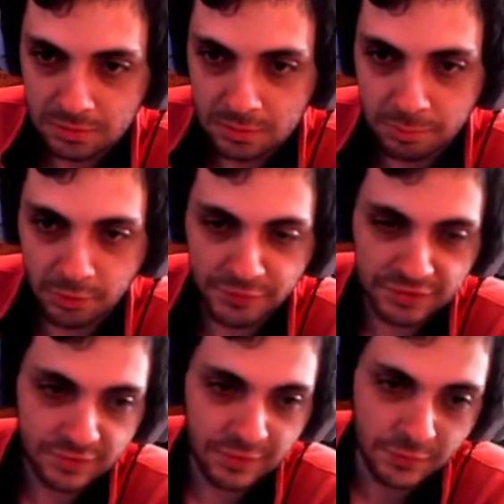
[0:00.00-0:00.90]

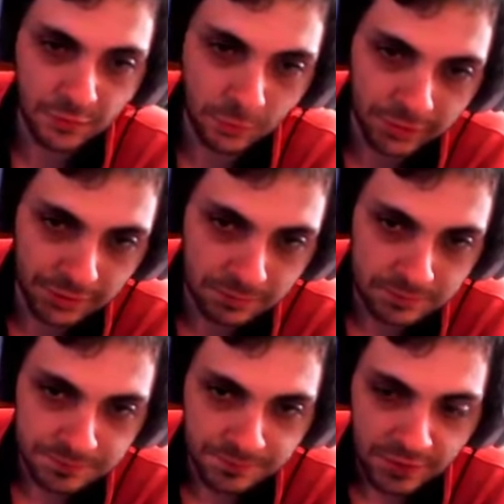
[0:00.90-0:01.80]
Perfect. That's all I wanted.
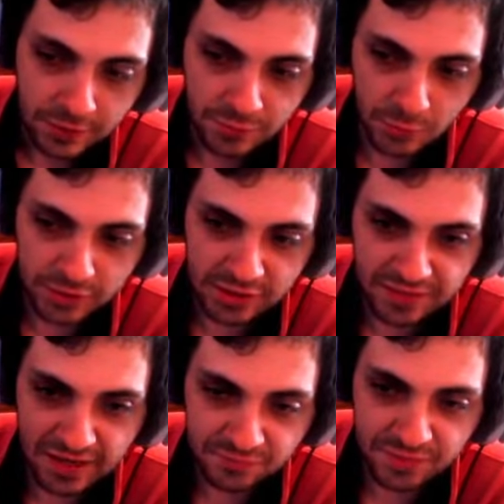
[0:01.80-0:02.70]
So look at that.